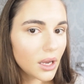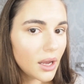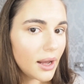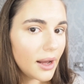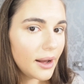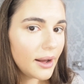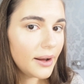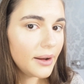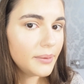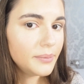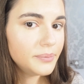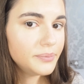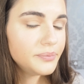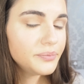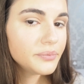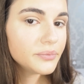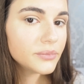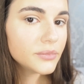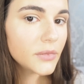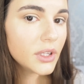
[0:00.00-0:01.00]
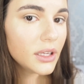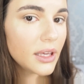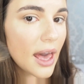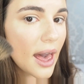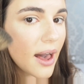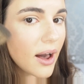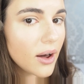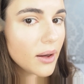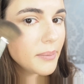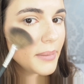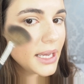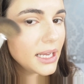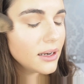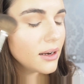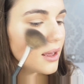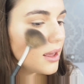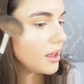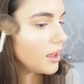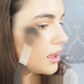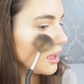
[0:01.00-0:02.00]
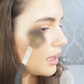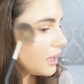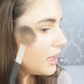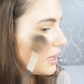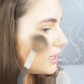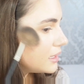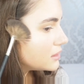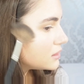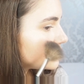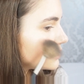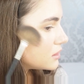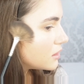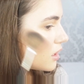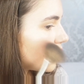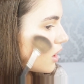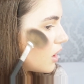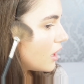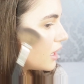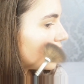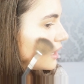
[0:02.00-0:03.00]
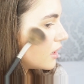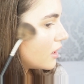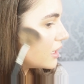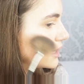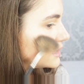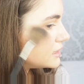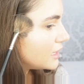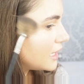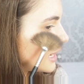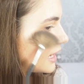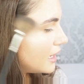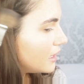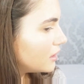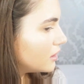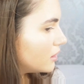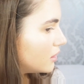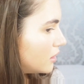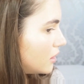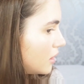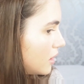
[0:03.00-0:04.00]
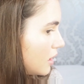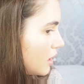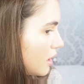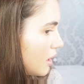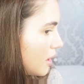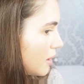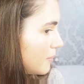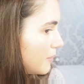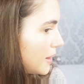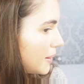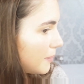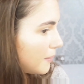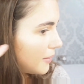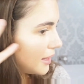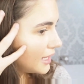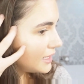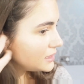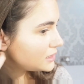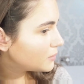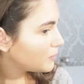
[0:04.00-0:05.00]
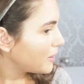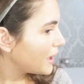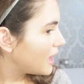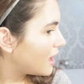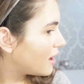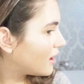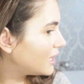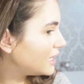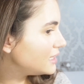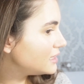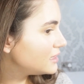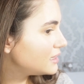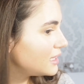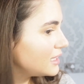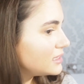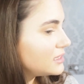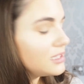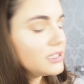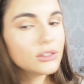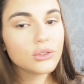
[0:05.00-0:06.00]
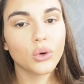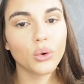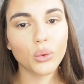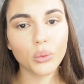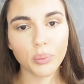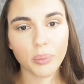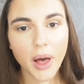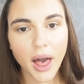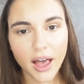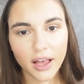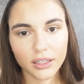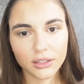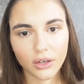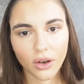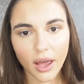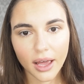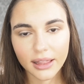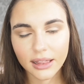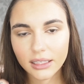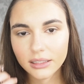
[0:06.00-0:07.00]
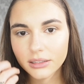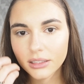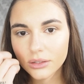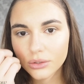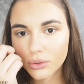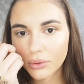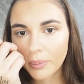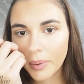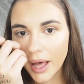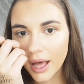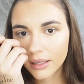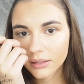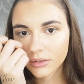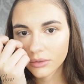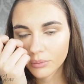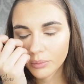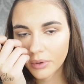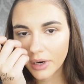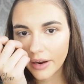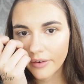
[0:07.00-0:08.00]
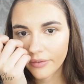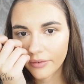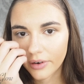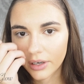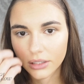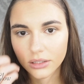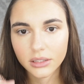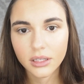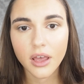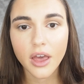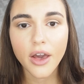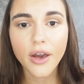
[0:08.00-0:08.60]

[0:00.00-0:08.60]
Yeah, I mean, it is highlighting, but it depends. This is all personal preference.